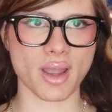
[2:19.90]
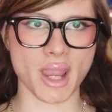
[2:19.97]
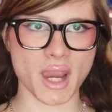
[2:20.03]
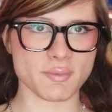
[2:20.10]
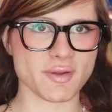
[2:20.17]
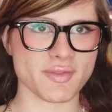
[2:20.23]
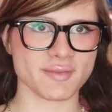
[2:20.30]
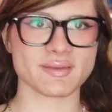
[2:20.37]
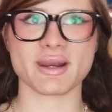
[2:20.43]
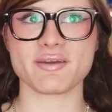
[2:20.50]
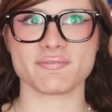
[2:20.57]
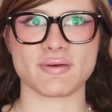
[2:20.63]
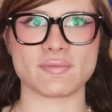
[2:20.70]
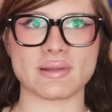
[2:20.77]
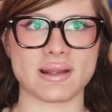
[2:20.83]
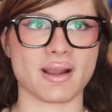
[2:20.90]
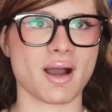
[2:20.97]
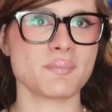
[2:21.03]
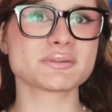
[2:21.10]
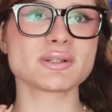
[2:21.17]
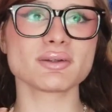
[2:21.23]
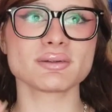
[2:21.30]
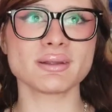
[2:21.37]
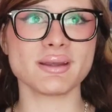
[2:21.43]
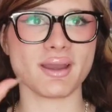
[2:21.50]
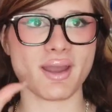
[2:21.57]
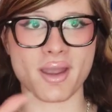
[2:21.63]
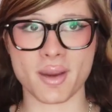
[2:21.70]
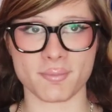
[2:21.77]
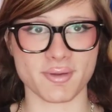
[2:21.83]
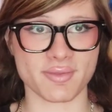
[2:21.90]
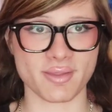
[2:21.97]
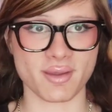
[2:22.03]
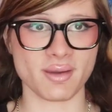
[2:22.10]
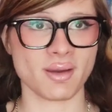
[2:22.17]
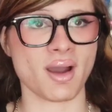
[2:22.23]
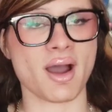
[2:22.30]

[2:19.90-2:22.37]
everything that I found, like absolutely everything.